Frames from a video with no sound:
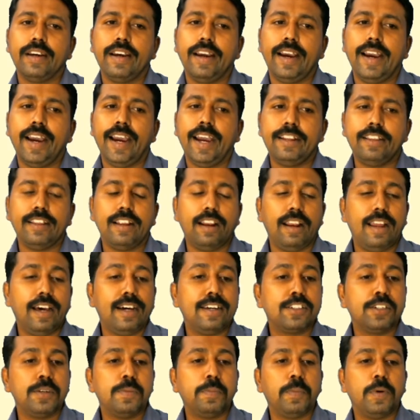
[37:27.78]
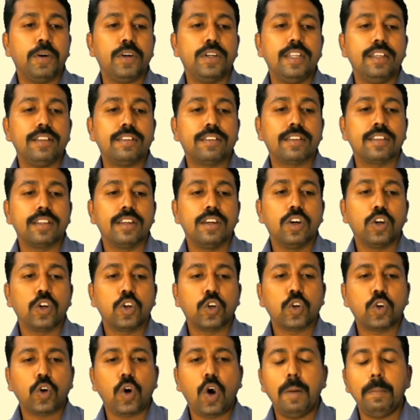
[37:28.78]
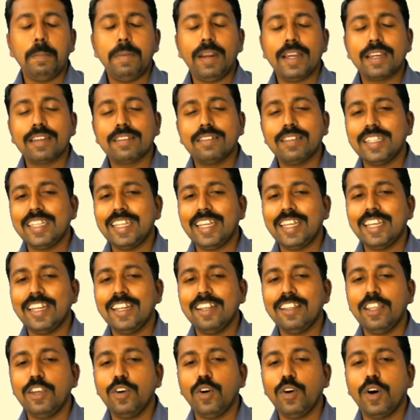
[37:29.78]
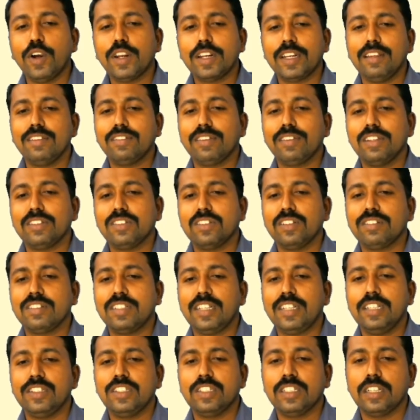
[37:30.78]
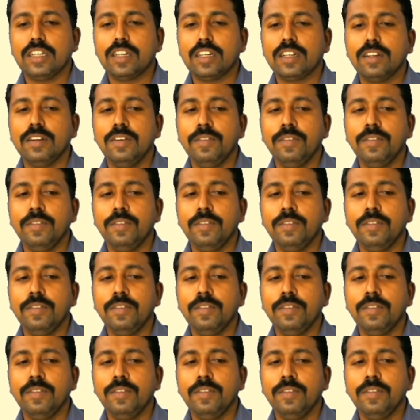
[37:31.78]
And the last point is complexity in the organization structure